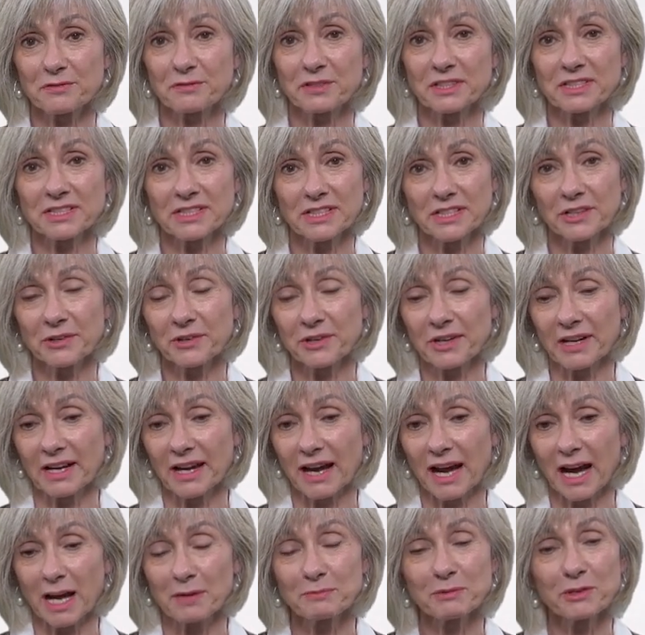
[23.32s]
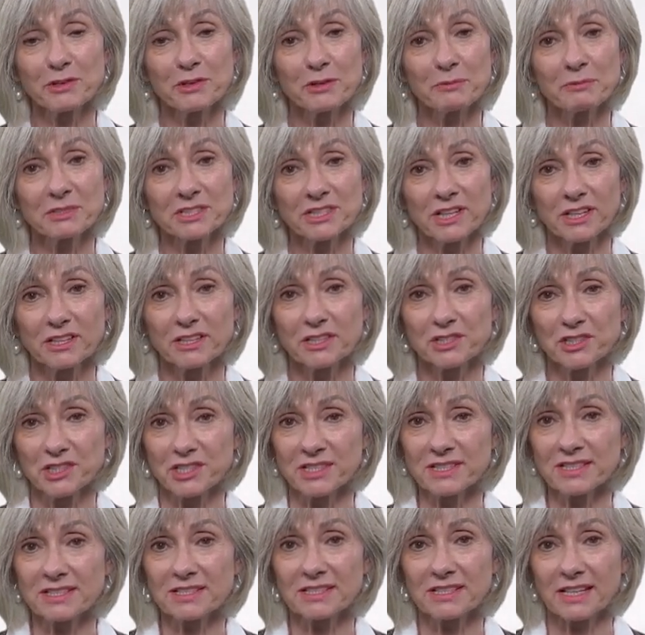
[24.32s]
van Duuren. I'm a
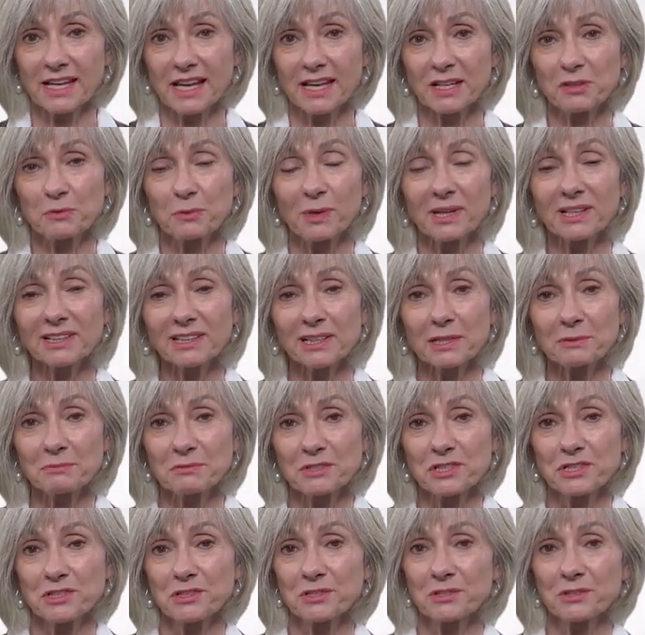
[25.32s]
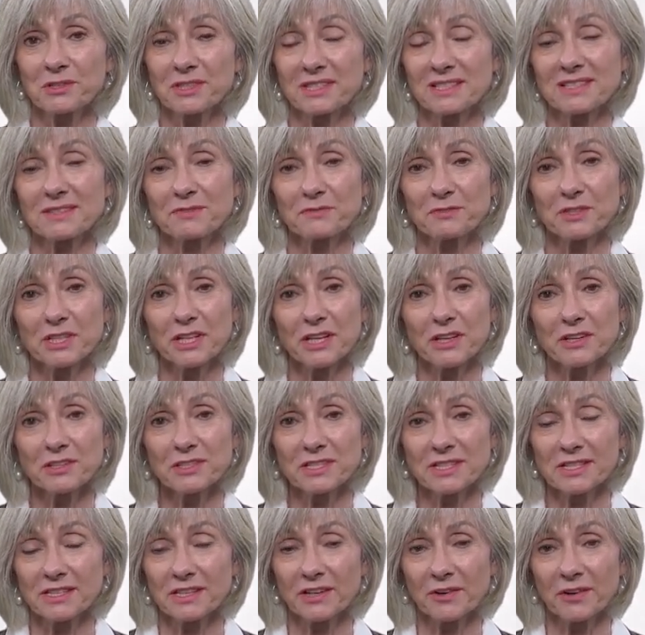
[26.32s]
rheumatologist and welcome to this video
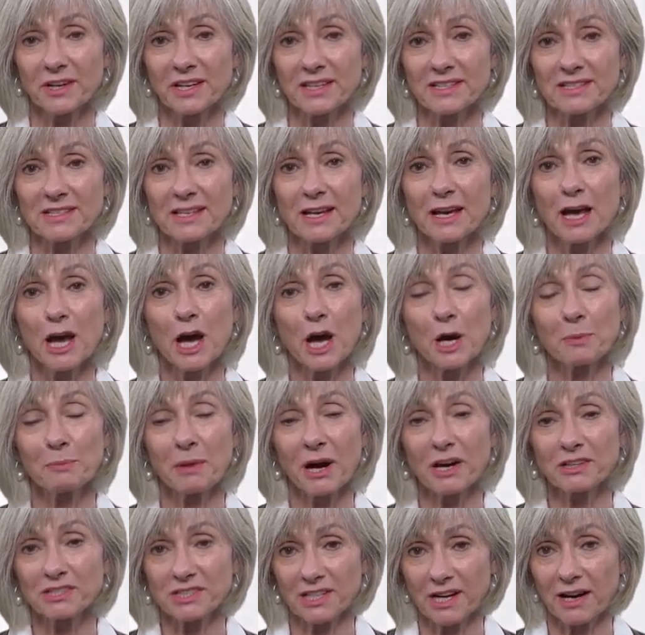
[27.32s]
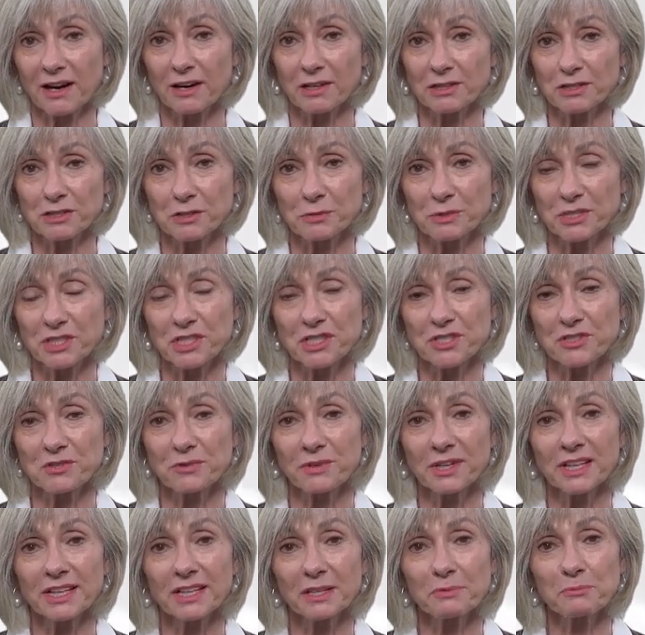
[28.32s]
series about gout, which is a
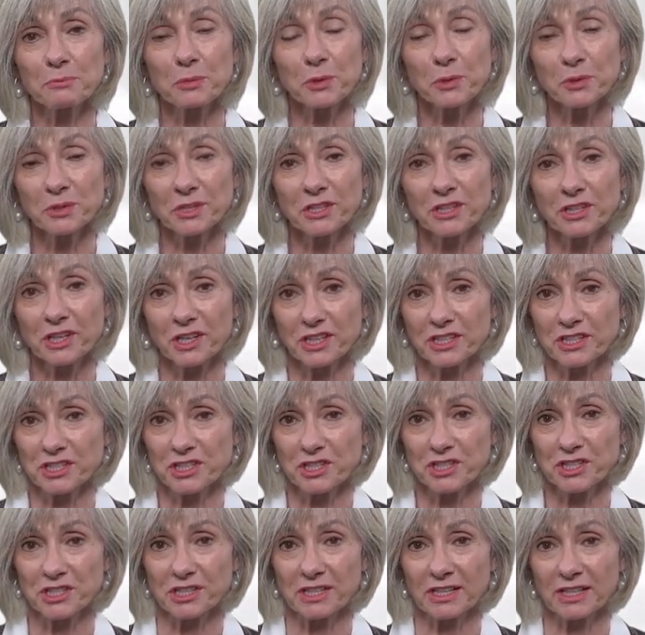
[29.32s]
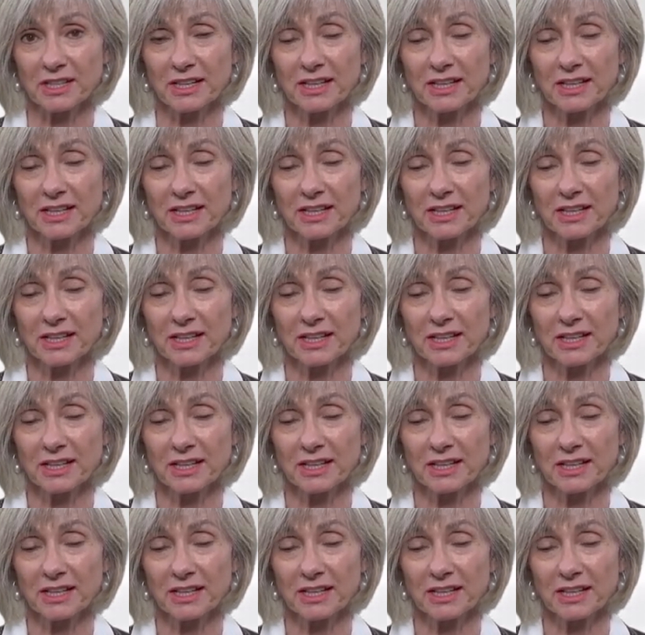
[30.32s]
really important condition.